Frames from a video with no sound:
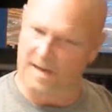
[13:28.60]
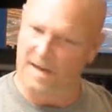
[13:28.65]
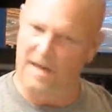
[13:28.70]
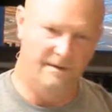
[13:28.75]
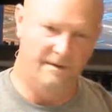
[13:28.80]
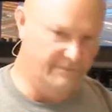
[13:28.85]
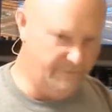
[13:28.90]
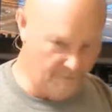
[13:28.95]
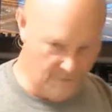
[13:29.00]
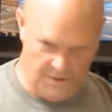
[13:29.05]
he
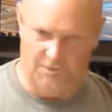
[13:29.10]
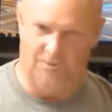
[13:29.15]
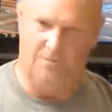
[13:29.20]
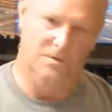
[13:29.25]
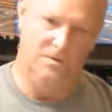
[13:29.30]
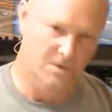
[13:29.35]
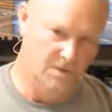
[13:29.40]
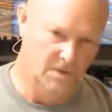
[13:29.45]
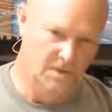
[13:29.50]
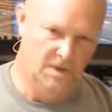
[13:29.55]
ain't for you.
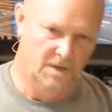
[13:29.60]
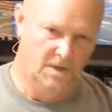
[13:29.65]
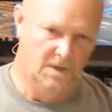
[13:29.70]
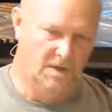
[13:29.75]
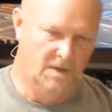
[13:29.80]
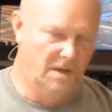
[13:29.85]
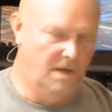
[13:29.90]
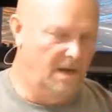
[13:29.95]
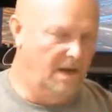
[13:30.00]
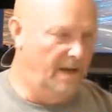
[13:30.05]

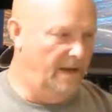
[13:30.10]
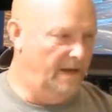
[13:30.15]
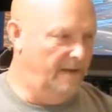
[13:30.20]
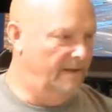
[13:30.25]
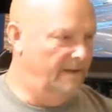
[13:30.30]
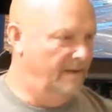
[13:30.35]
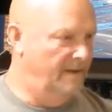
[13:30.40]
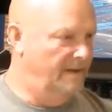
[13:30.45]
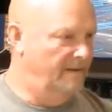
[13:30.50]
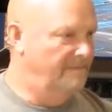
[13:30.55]

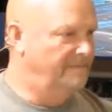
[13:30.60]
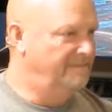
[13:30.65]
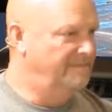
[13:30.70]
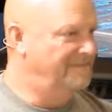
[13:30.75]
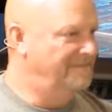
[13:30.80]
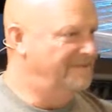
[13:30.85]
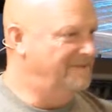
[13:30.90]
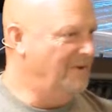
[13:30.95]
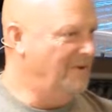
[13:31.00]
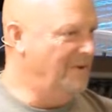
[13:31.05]
And uh,
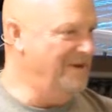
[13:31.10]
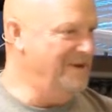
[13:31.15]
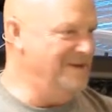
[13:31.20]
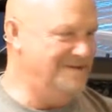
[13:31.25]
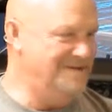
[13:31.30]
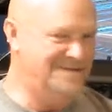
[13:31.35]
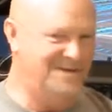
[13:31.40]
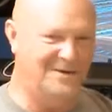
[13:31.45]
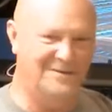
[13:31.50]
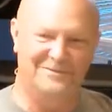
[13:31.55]
so
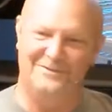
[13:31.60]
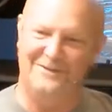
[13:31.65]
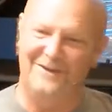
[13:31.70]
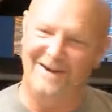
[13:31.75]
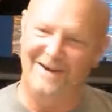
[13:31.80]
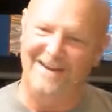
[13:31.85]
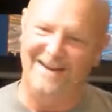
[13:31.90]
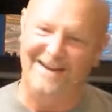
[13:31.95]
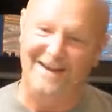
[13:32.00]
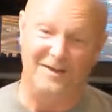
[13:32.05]
it's so
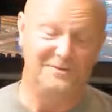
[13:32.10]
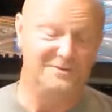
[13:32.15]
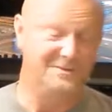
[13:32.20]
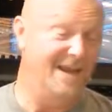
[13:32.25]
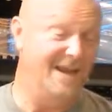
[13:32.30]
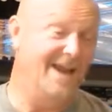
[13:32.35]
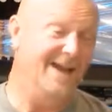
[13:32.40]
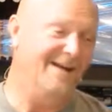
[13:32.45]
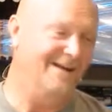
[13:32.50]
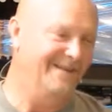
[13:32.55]
funny because
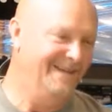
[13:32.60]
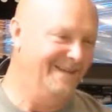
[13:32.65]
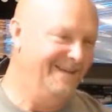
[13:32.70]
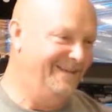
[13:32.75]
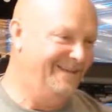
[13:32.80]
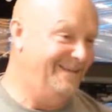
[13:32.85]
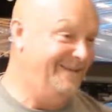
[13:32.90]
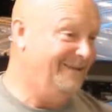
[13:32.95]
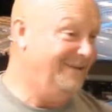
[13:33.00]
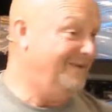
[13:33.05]
now
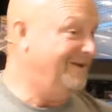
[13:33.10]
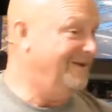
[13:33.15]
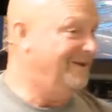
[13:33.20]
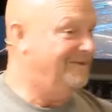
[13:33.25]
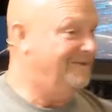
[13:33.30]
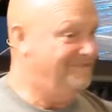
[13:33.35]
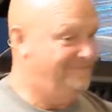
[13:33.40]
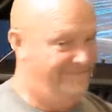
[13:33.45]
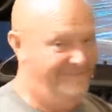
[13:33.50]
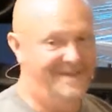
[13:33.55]
they'll
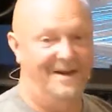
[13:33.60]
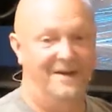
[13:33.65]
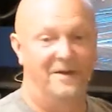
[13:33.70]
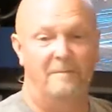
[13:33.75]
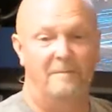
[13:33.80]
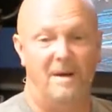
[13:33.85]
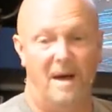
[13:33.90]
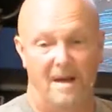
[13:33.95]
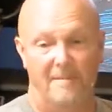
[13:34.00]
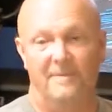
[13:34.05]
come, you
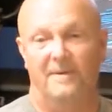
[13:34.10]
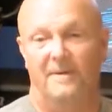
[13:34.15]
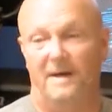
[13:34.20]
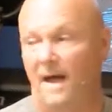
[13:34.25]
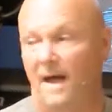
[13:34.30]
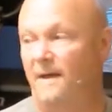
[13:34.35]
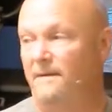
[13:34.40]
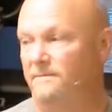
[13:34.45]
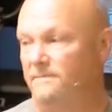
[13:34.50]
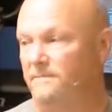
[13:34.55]
know, Papa,
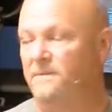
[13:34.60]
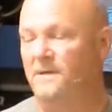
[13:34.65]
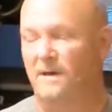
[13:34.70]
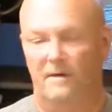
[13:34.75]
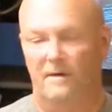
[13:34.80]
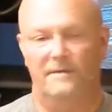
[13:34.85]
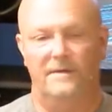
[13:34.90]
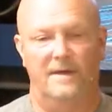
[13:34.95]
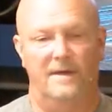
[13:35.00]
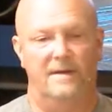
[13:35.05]
I, you
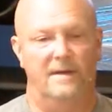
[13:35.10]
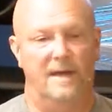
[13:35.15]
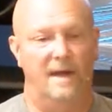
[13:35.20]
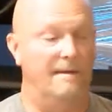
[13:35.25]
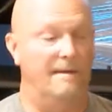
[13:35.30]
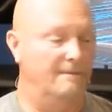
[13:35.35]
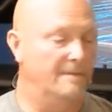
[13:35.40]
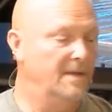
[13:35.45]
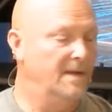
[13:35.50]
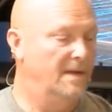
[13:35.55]
know,
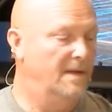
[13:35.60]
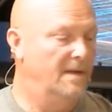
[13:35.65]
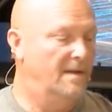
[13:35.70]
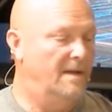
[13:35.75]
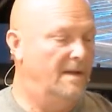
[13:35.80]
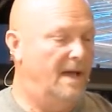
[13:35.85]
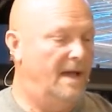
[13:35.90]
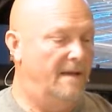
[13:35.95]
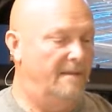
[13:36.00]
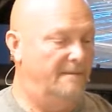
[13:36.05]
I,
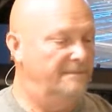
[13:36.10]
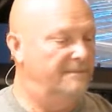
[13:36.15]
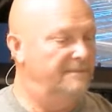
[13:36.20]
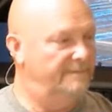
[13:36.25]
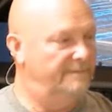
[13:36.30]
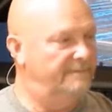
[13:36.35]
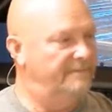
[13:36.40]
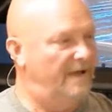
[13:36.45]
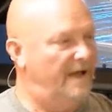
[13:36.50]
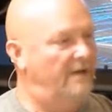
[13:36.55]
I
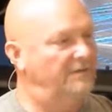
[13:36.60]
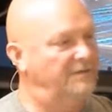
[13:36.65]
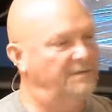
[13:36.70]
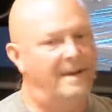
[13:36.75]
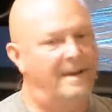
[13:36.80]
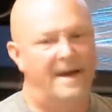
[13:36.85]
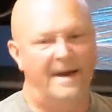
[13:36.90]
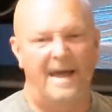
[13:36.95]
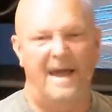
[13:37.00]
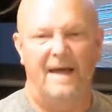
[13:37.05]
found
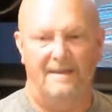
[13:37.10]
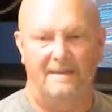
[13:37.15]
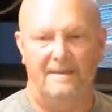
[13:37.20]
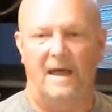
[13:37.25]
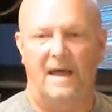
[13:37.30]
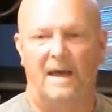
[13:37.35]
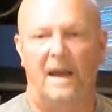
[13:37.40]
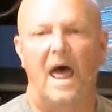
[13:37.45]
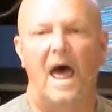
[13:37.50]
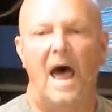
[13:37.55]
somebody I,
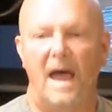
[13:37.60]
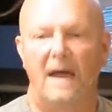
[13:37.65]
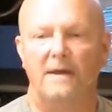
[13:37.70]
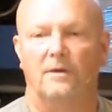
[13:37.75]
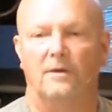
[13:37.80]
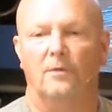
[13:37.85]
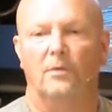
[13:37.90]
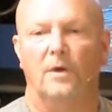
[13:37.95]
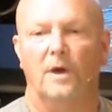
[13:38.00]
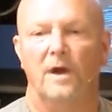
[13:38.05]
I like
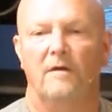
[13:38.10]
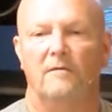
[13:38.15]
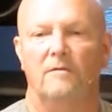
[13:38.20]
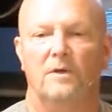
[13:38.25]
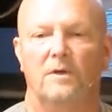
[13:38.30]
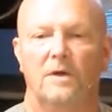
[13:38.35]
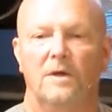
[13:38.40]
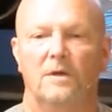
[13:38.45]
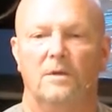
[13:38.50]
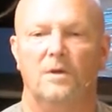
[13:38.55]
or
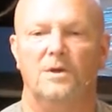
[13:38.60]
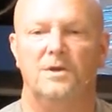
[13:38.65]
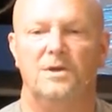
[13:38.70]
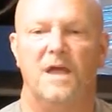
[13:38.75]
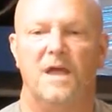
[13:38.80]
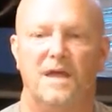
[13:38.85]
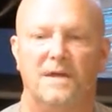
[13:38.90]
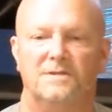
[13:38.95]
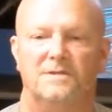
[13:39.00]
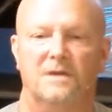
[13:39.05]
whatever. We were
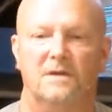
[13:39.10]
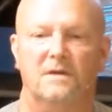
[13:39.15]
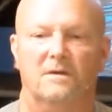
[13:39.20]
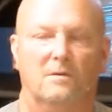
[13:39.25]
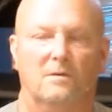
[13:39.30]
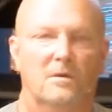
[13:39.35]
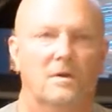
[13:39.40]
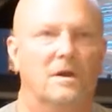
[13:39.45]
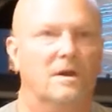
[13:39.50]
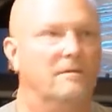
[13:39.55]
texting or
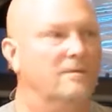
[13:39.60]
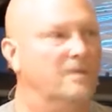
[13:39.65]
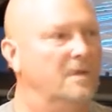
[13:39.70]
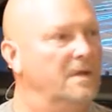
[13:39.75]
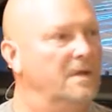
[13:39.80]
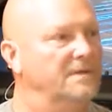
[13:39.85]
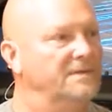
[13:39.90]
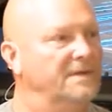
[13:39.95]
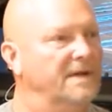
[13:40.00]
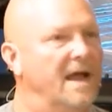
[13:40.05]
whatever it
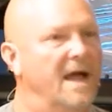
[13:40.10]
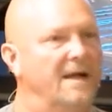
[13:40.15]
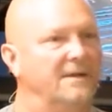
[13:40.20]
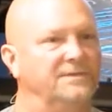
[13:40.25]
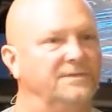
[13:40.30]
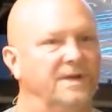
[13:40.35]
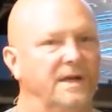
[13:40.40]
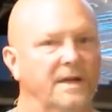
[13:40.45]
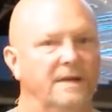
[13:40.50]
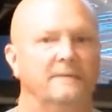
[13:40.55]
is, and I'll
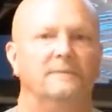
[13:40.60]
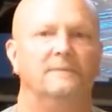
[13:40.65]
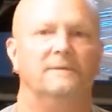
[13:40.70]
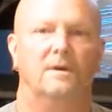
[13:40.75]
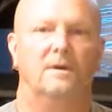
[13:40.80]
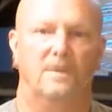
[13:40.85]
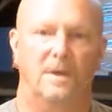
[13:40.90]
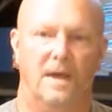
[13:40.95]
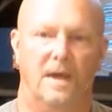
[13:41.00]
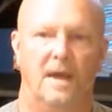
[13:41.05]
say,
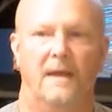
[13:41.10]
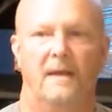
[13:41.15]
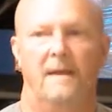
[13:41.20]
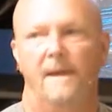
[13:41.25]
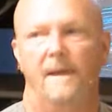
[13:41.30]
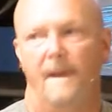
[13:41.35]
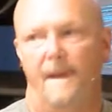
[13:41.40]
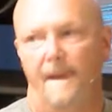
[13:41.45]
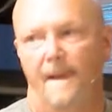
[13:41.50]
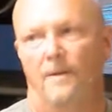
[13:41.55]
okay,
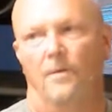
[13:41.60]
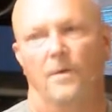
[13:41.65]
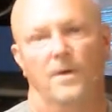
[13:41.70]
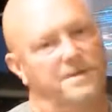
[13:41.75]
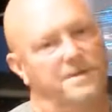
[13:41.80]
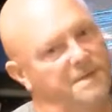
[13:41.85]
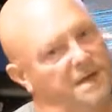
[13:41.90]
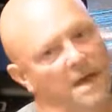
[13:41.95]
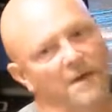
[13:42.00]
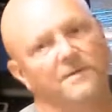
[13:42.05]
where
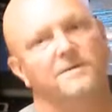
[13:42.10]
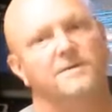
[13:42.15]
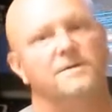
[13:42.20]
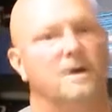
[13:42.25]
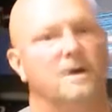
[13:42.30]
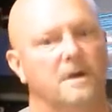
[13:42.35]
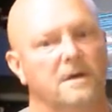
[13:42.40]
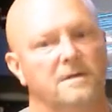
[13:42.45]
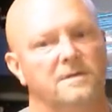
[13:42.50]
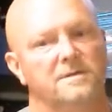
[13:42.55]
does he go to
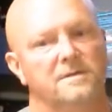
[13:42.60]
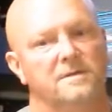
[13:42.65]
church?